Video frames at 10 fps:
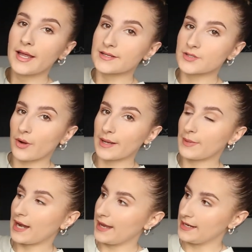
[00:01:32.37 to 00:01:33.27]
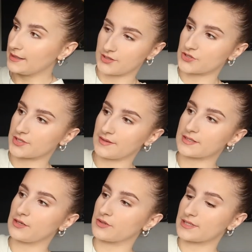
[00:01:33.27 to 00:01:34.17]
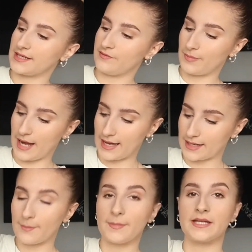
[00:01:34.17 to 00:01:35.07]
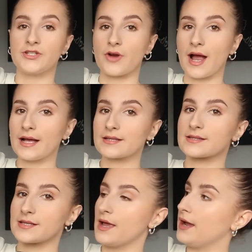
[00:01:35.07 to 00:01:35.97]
It's quite plain, it's just like this long sleeve black midi dress,